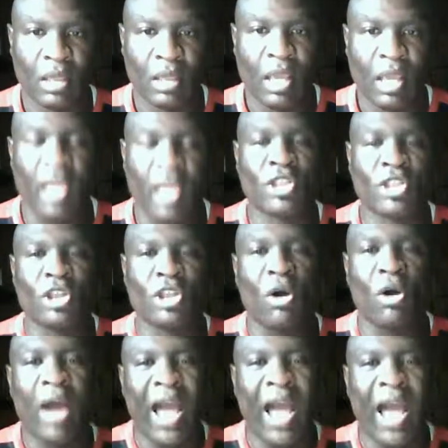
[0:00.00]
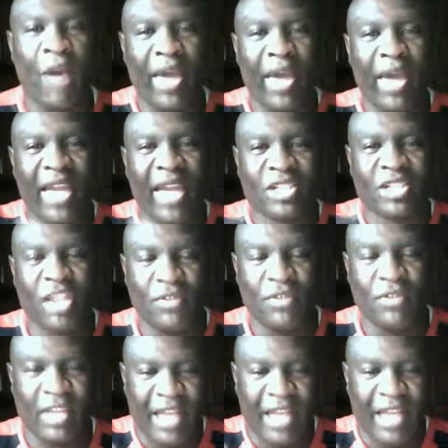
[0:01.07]
And so our
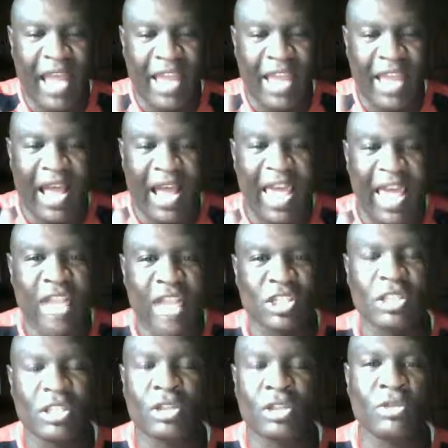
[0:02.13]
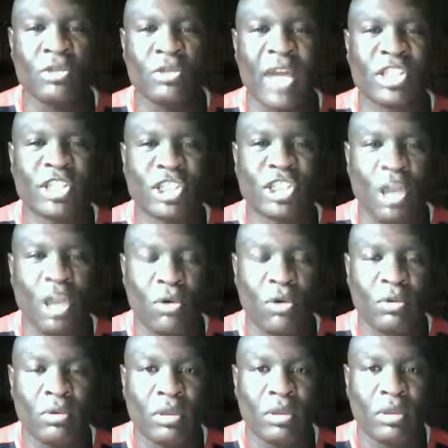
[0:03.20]
activity and our, and our actions do not show